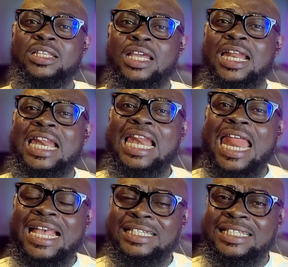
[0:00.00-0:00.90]
they
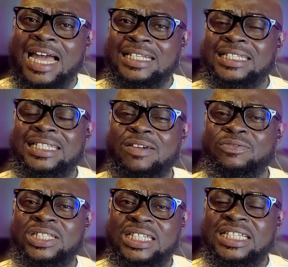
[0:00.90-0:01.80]
less than
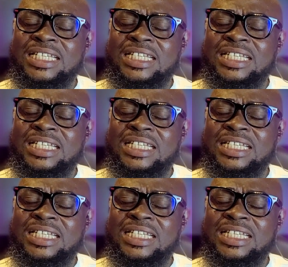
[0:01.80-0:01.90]
17